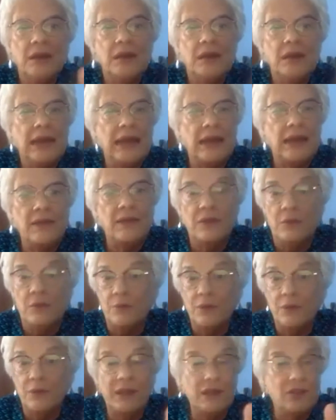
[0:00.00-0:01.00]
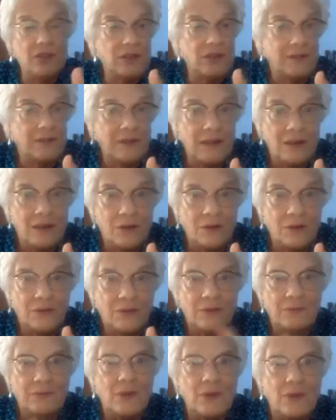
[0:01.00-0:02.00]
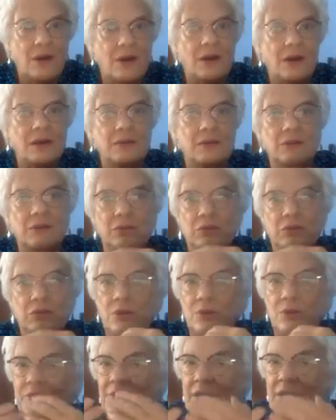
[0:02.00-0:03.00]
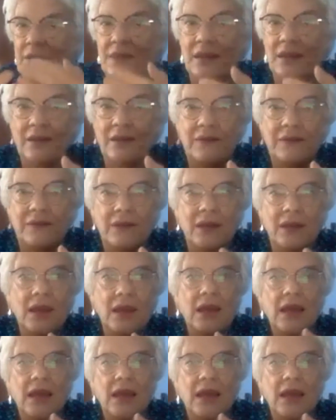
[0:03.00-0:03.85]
and the religious leaders are using this,